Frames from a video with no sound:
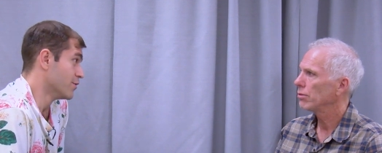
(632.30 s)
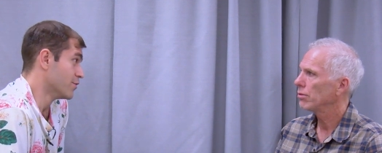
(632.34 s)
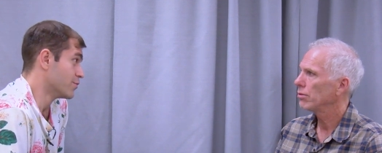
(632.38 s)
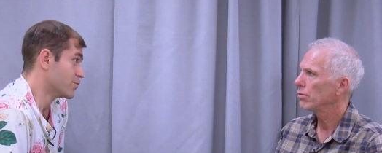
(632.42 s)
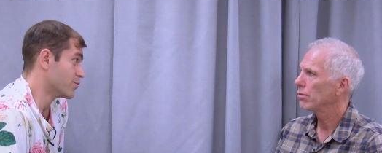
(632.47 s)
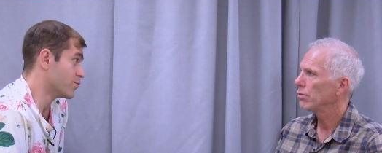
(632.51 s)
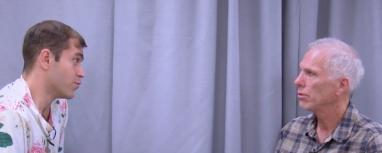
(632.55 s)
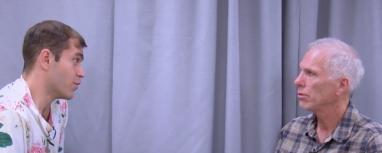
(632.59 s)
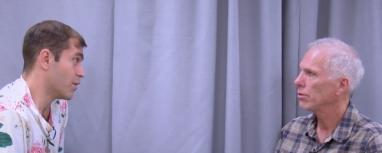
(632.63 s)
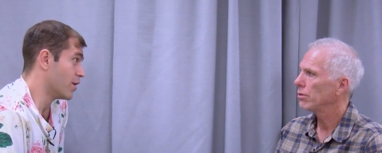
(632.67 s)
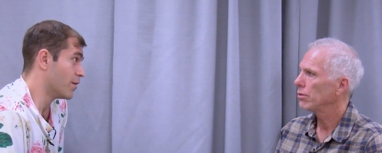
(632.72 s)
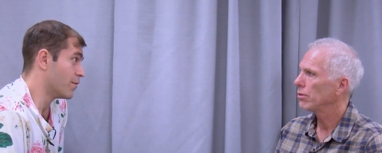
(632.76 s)

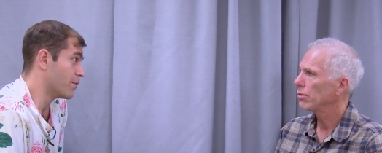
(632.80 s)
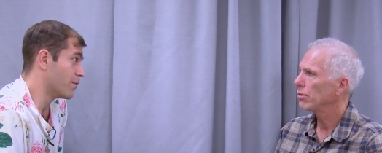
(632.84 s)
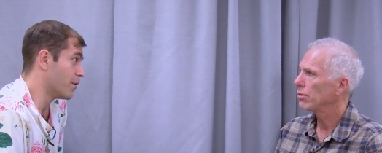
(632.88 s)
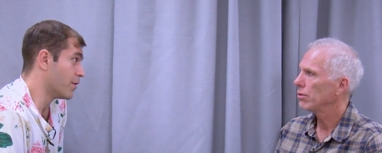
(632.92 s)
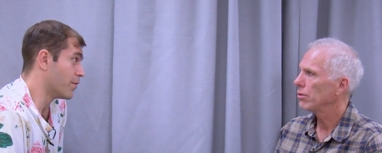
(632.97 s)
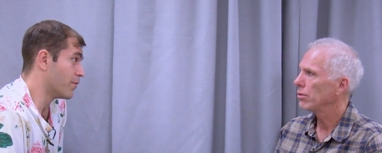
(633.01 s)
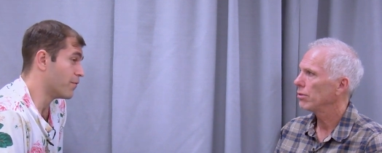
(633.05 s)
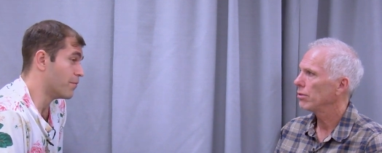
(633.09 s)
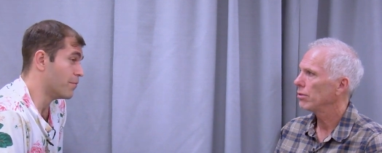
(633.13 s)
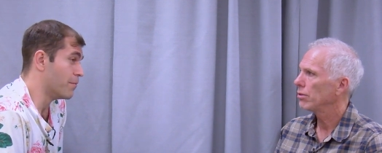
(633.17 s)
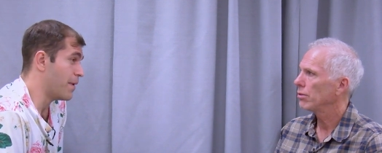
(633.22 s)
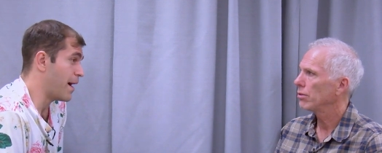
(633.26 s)

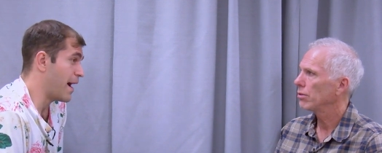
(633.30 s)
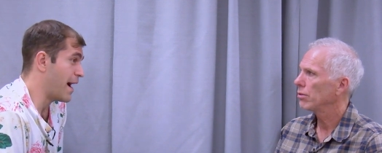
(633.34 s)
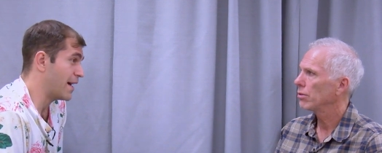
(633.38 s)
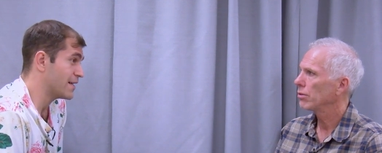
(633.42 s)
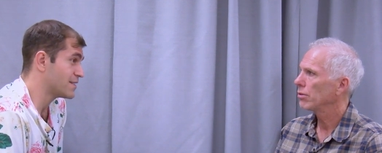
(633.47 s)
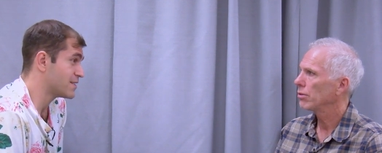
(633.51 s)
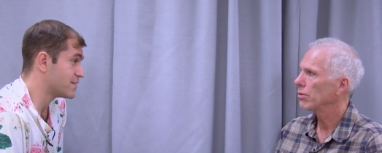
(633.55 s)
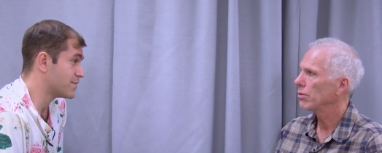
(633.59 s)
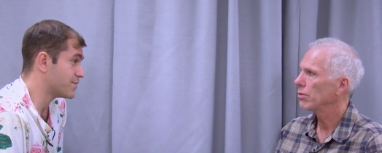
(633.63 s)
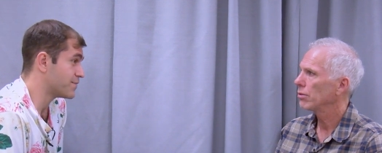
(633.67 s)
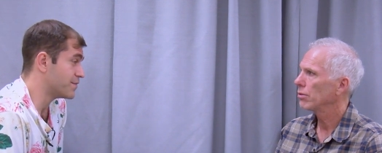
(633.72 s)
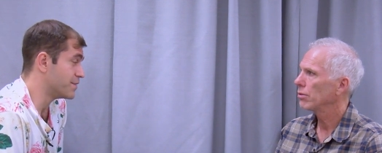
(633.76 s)

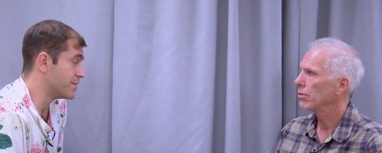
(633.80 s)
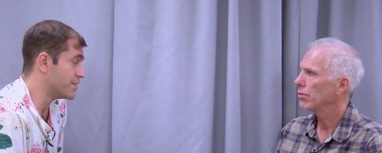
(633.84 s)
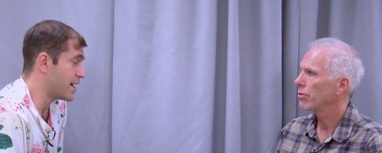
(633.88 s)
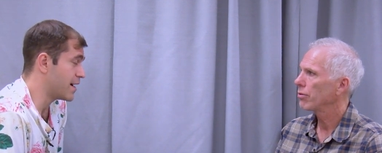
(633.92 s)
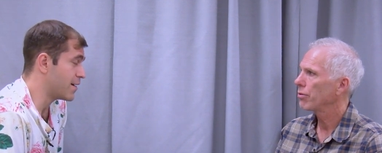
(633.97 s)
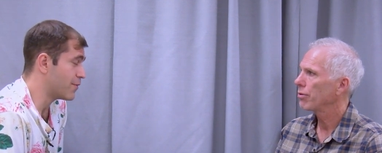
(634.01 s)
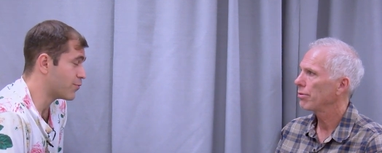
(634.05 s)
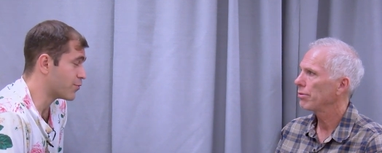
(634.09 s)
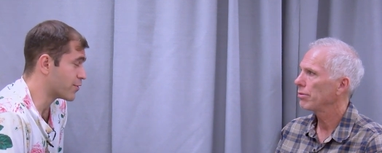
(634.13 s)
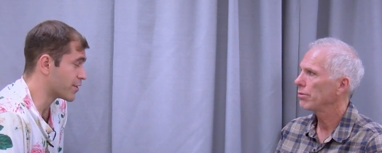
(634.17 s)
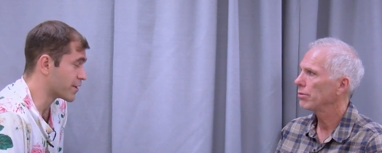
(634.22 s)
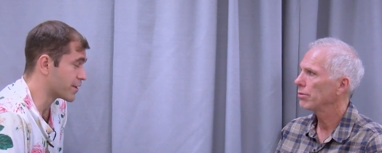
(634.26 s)
Speaker 1: massive
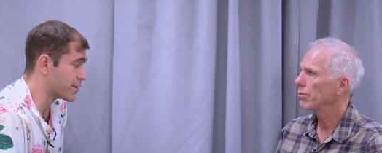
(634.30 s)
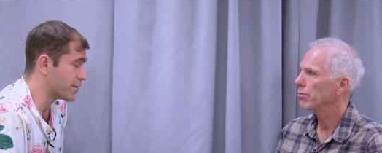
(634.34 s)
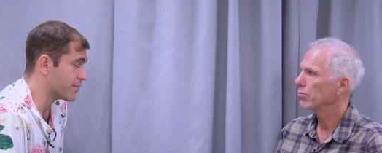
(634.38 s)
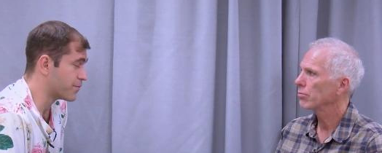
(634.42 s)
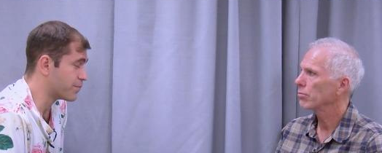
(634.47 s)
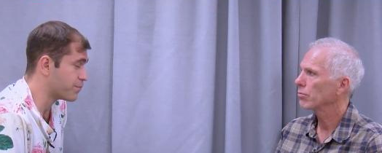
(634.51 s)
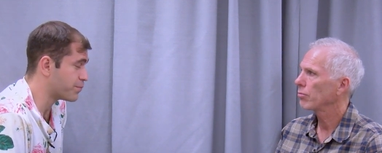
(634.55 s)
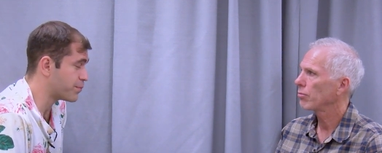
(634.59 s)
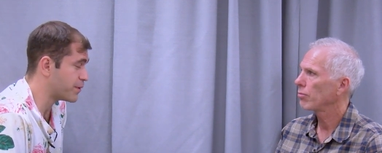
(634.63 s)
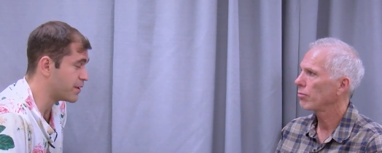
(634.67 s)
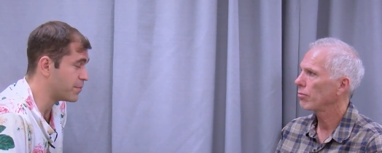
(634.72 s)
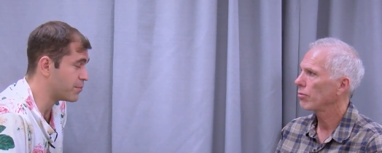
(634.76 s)
network
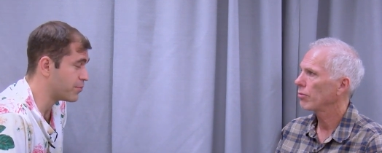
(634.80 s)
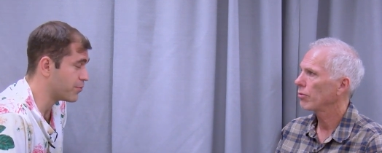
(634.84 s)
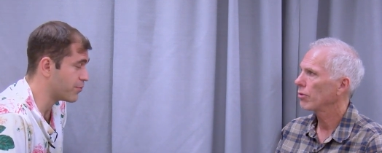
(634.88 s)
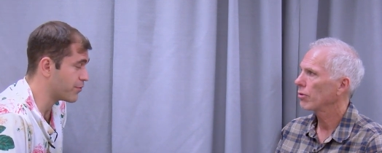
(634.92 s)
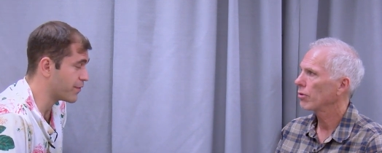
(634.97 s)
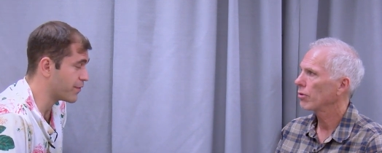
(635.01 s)
of people